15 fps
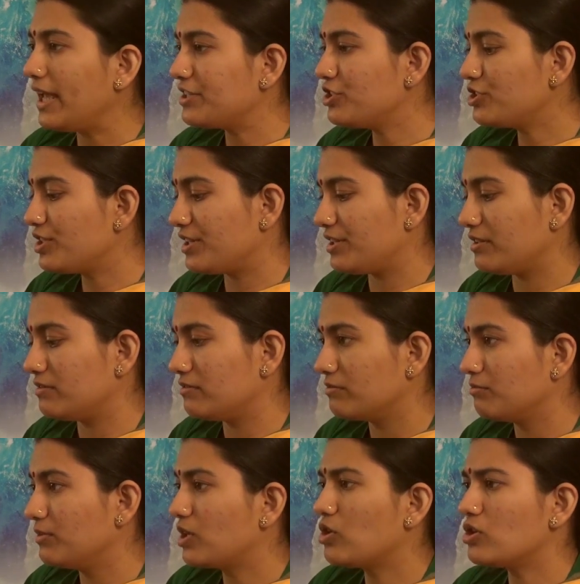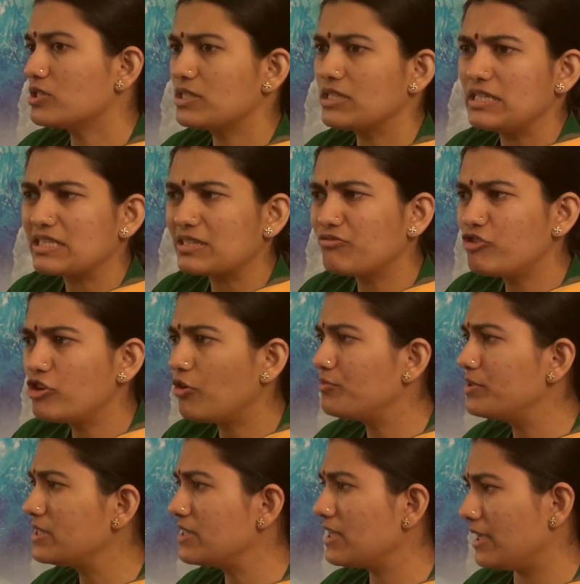agitated because it's full of
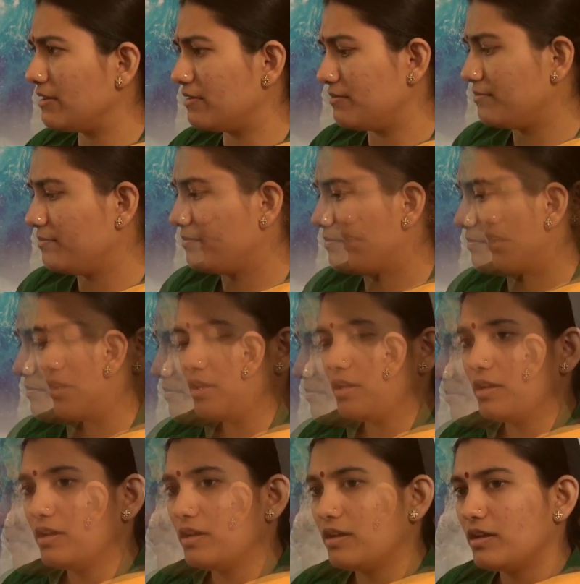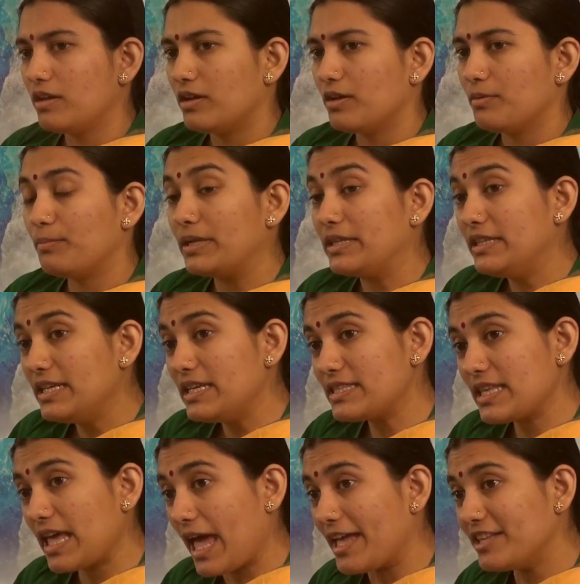desire. But
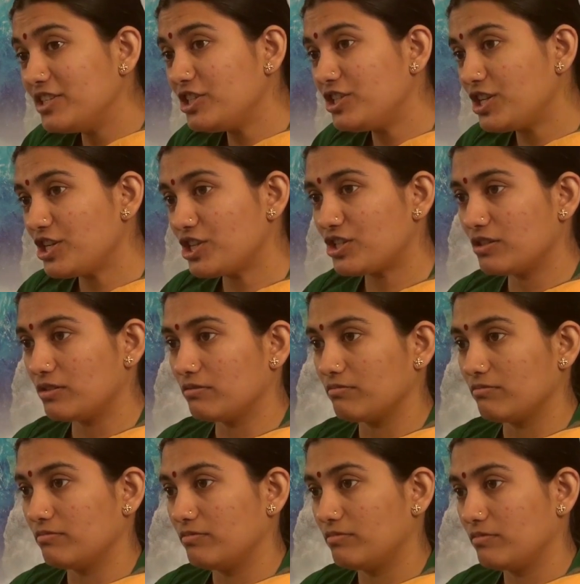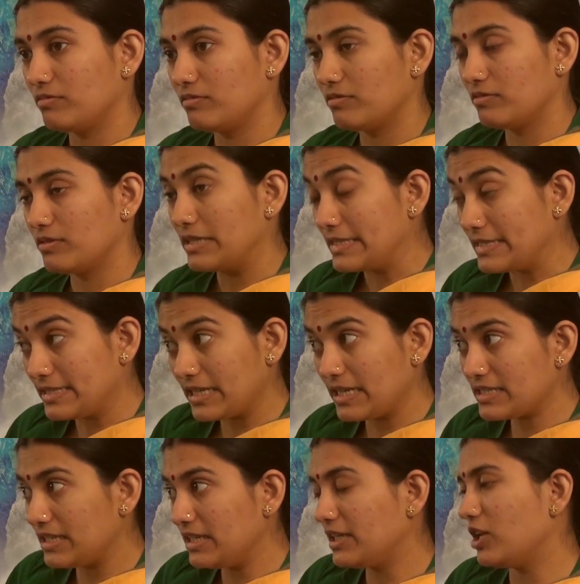this agitation
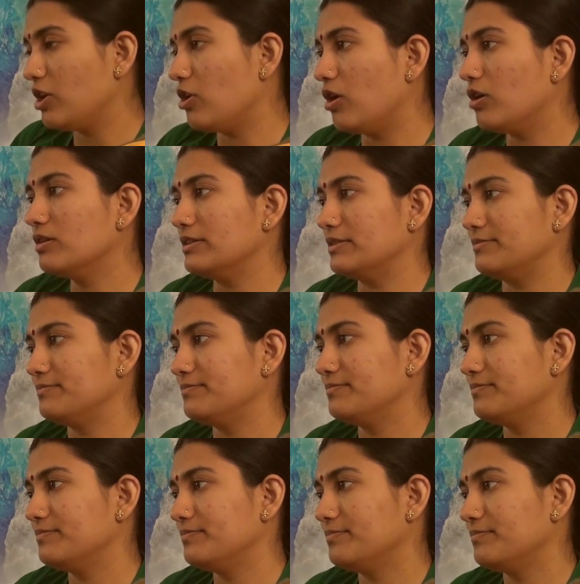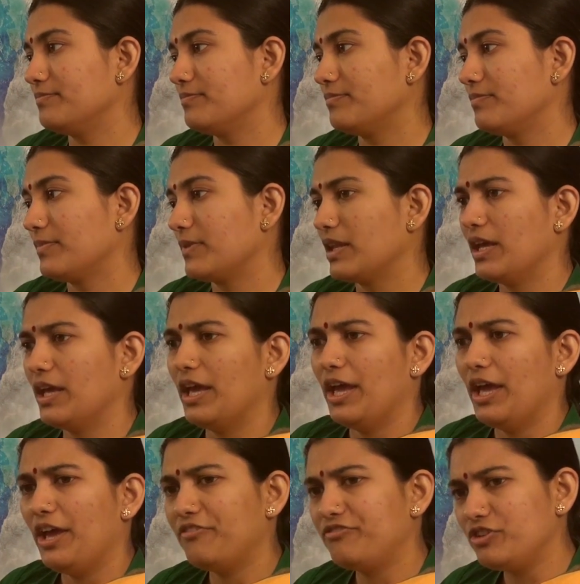stays little longer.
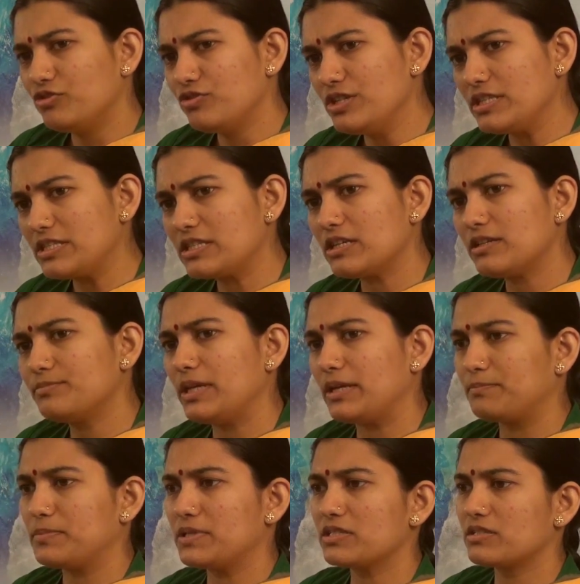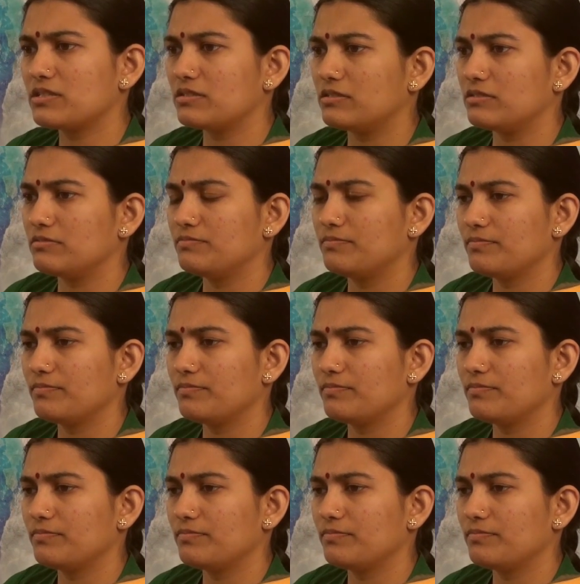If you disturb that person,